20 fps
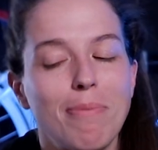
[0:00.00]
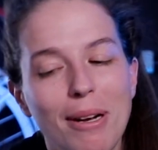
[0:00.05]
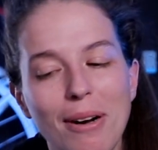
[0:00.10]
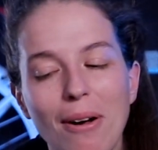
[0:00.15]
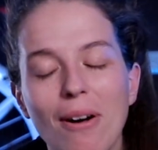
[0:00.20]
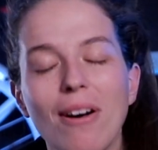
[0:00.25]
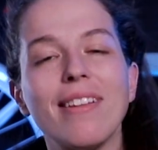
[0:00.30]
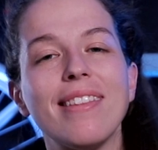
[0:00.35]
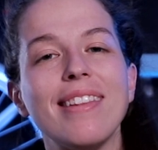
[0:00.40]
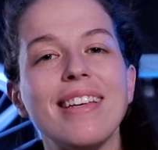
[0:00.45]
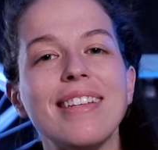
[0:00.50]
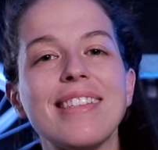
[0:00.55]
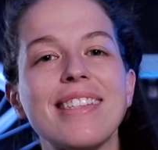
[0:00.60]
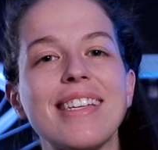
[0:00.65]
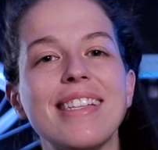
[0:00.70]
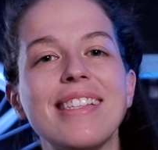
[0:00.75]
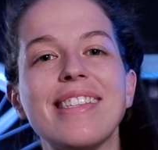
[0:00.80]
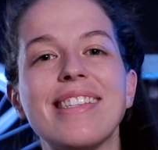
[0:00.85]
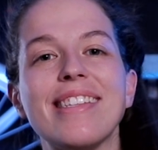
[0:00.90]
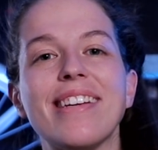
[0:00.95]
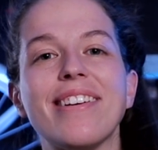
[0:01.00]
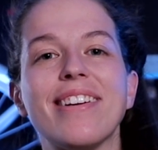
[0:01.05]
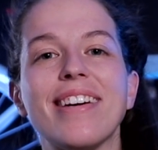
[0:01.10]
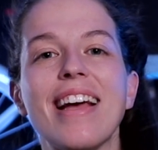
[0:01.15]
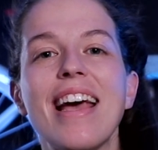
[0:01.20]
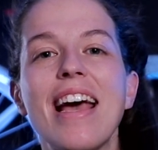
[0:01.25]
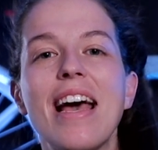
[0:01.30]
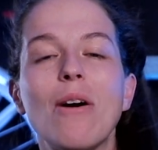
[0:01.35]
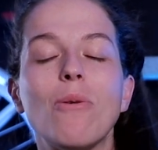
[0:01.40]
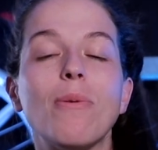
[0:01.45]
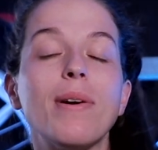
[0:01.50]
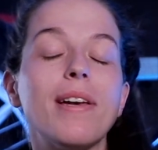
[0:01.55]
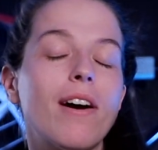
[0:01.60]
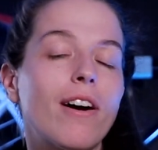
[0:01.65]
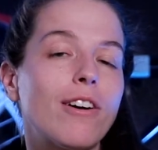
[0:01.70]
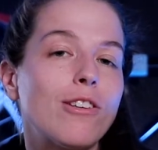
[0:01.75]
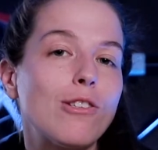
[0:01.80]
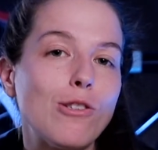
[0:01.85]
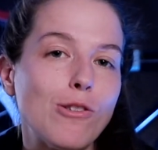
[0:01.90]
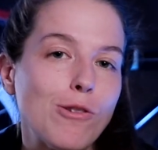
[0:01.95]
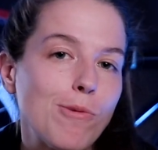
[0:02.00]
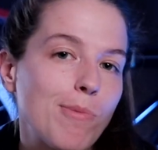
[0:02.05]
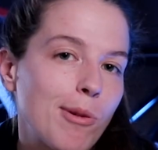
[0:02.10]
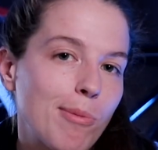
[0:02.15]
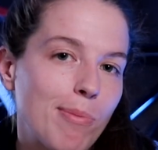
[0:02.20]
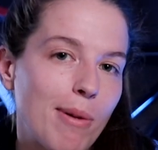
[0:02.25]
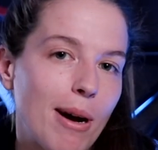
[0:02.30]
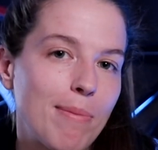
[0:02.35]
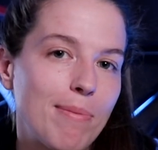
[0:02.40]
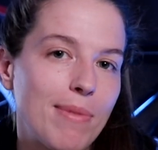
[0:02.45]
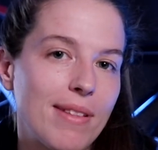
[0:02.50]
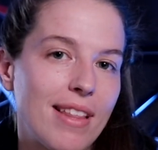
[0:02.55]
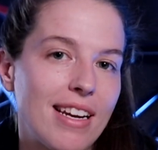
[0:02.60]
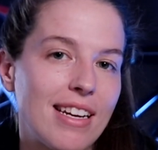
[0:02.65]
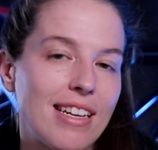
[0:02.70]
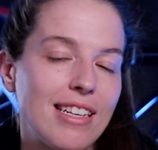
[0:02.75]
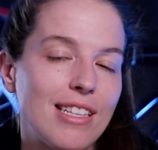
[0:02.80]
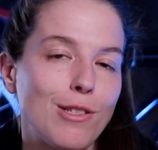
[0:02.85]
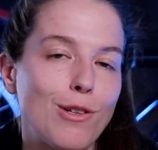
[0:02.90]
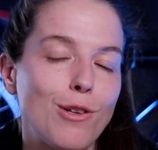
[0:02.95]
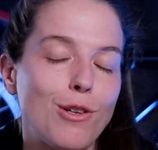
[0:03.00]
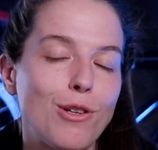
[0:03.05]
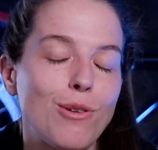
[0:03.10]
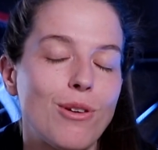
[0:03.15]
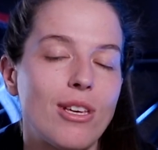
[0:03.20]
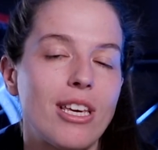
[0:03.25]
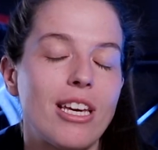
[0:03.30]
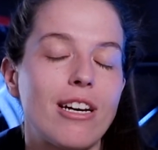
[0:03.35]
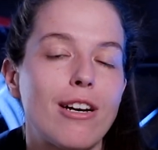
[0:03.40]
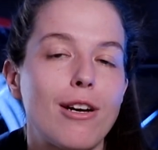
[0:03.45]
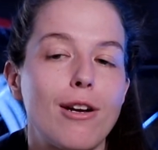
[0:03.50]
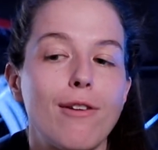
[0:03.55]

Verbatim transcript: But all things considered, we are super pumped that it is a new year.